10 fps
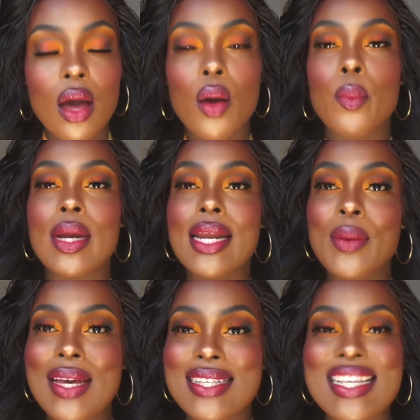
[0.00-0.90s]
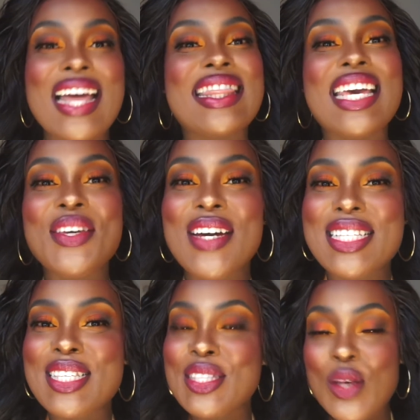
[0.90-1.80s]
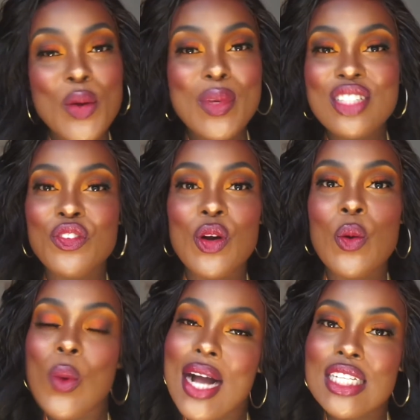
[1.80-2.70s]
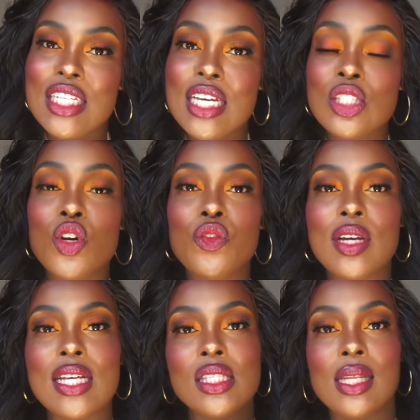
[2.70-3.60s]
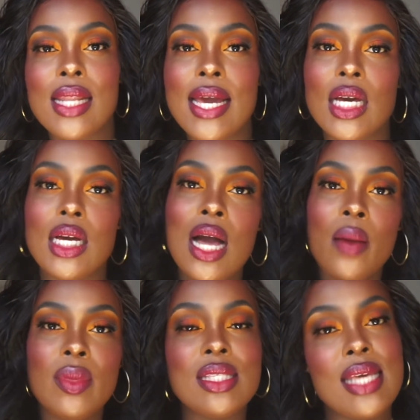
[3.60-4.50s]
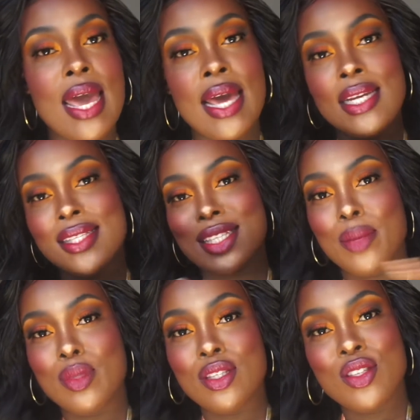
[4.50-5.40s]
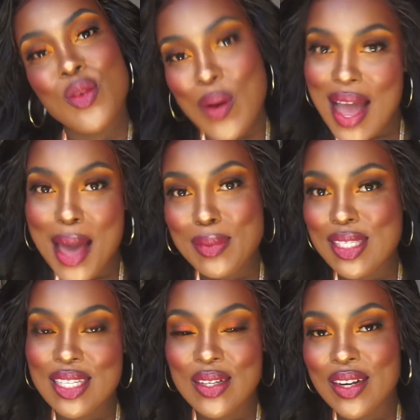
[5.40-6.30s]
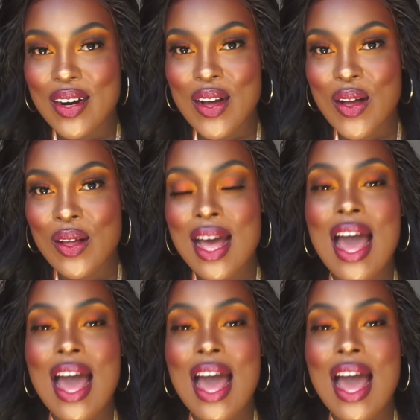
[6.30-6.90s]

But anyways, thank you guys so much for watching. Don't forget to like, comment, and subscribe to your girl.